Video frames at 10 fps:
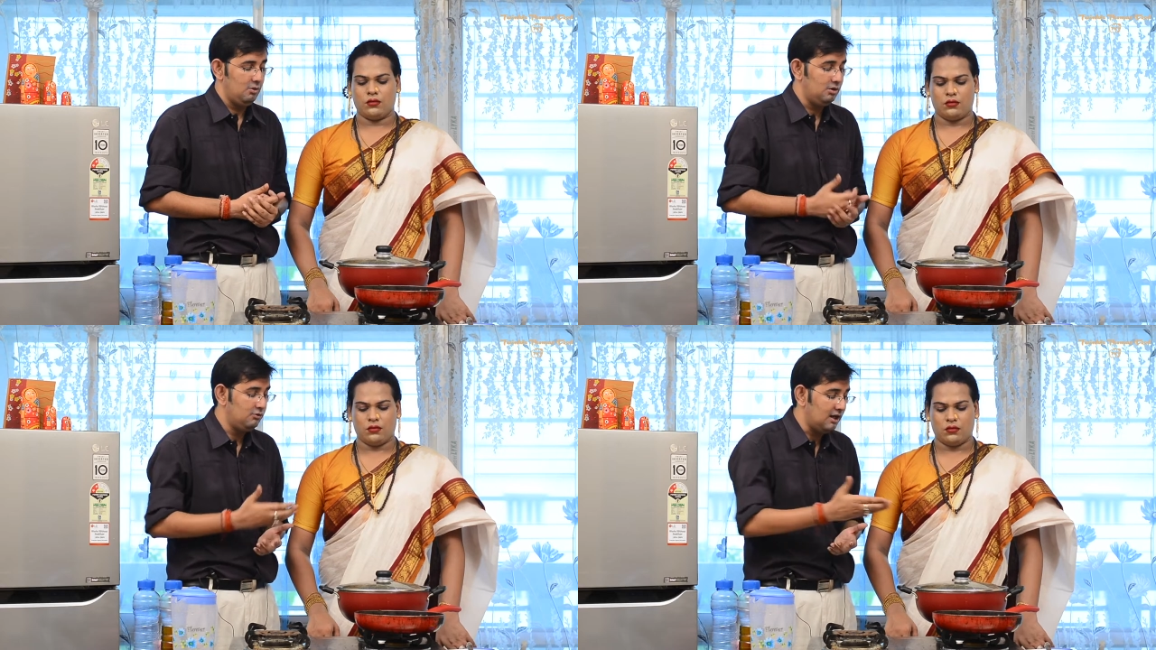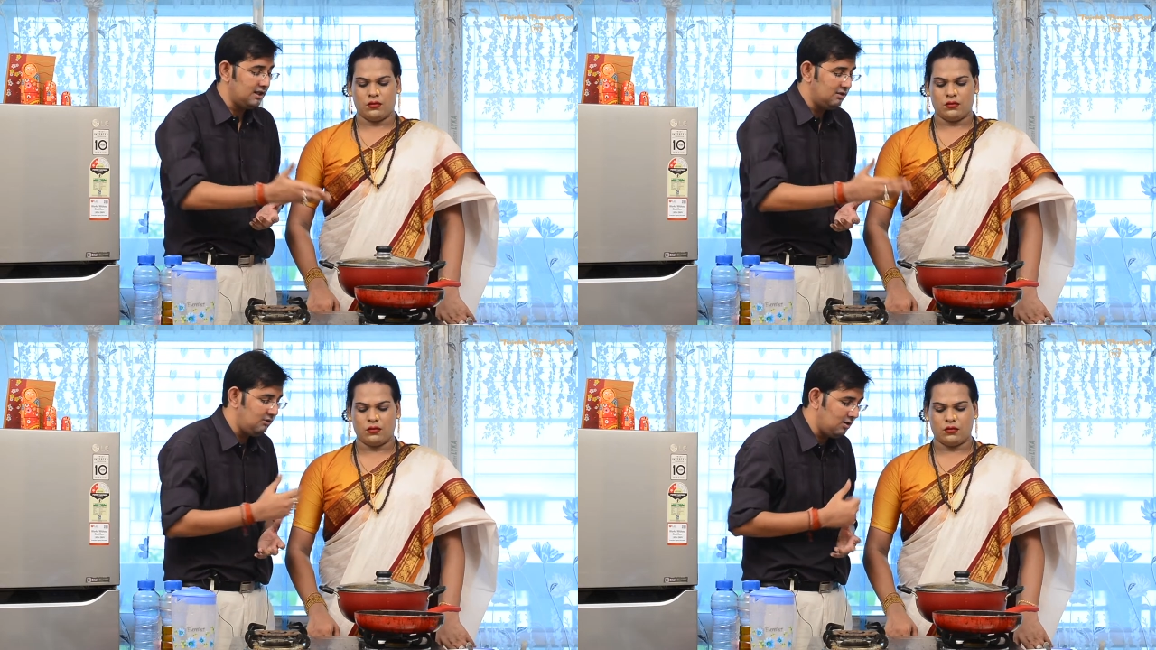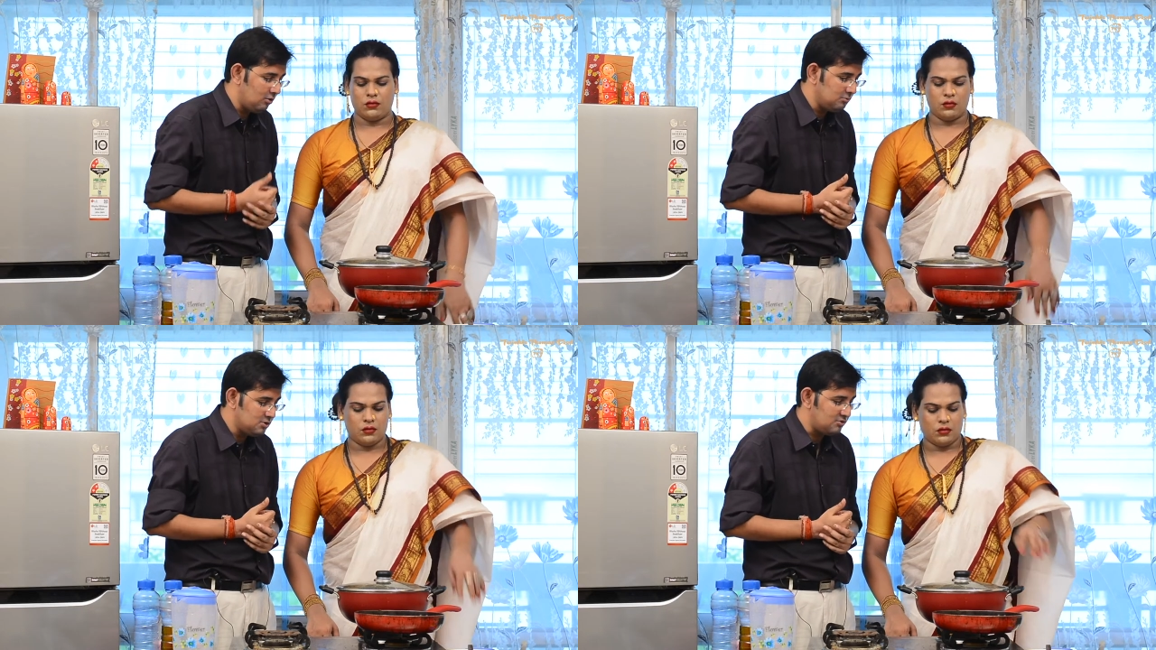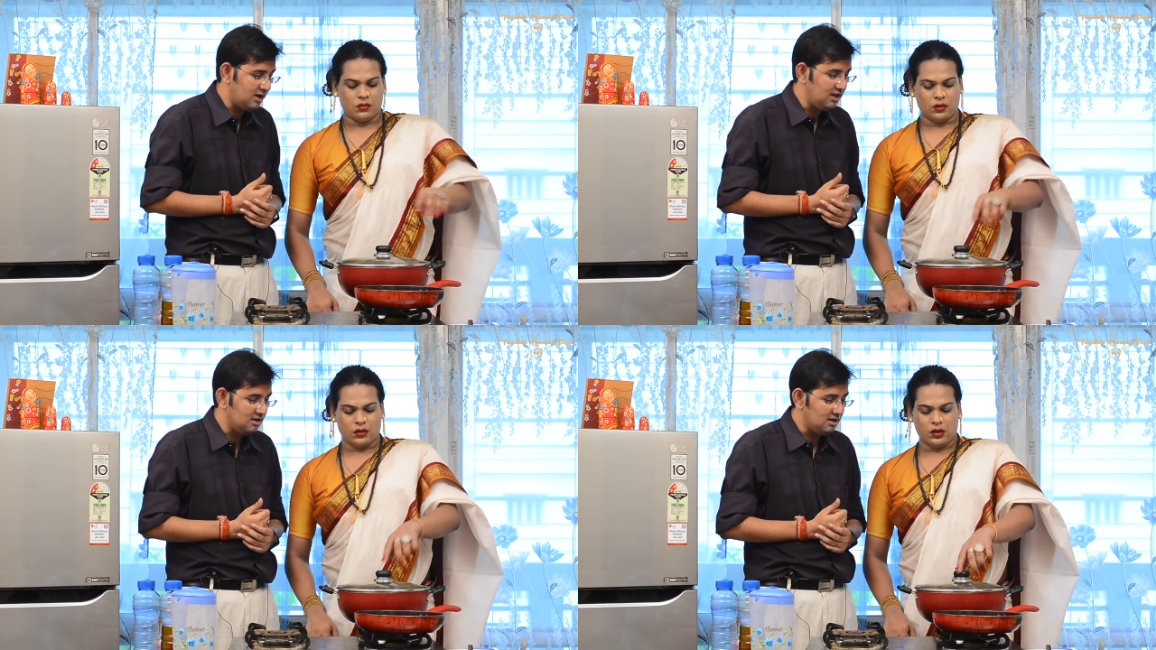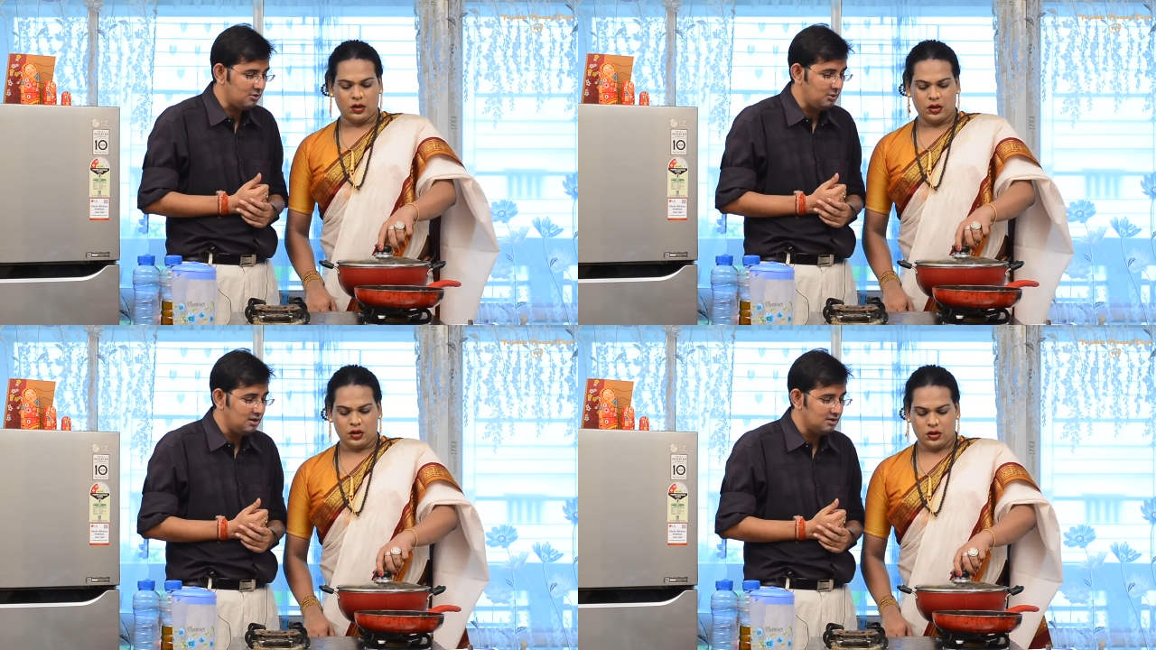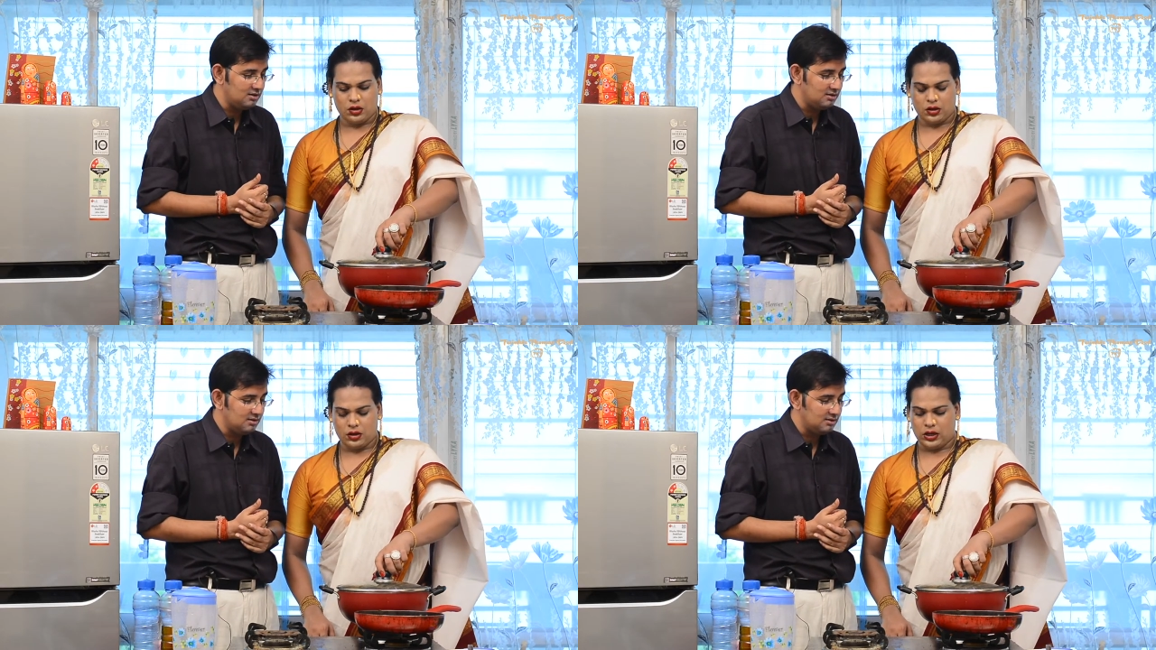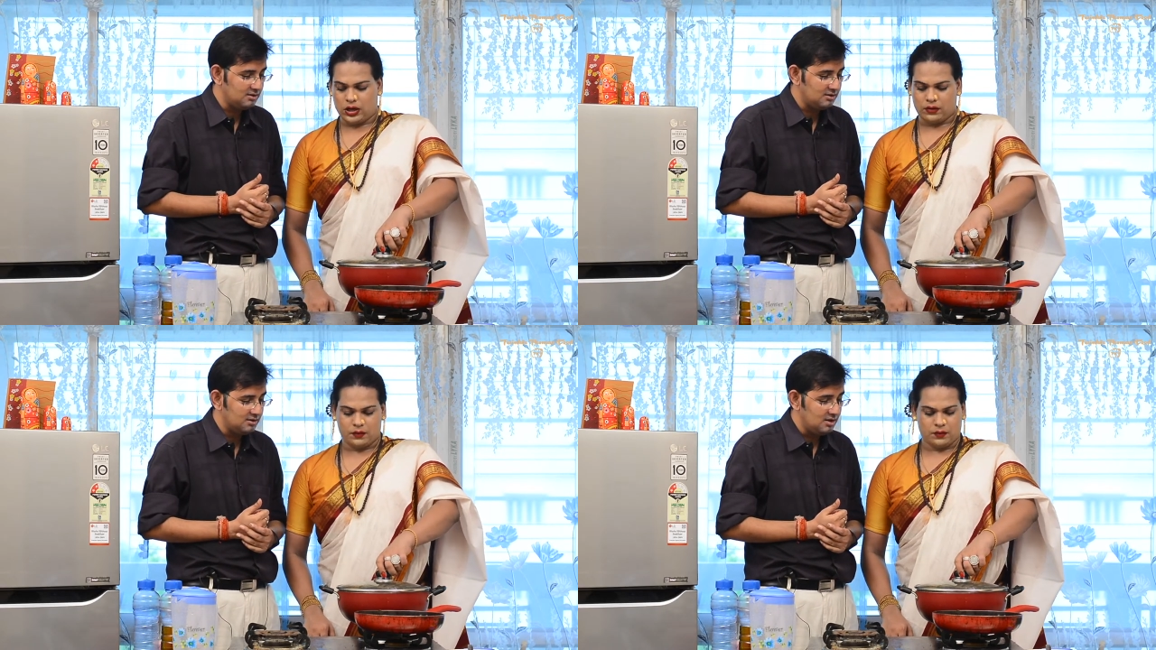Speaker 1: Wonderful. I think we are almost ready here, are we? Yeah.